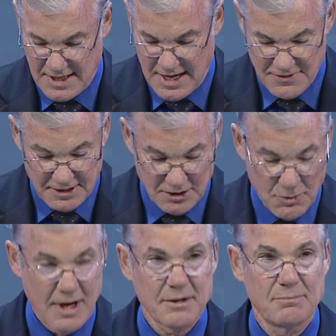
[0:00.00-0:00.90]
and then
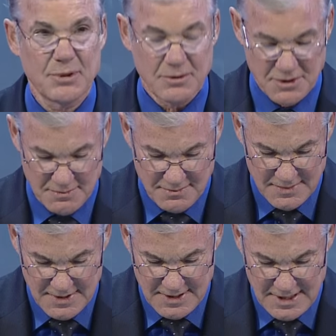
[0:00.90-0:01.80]
go out and build them,
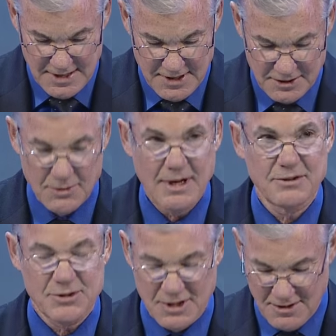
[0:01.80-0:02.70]
and then go
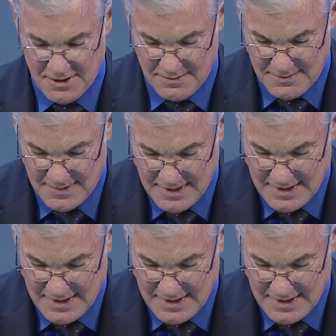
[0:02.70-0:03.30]
out and sell them,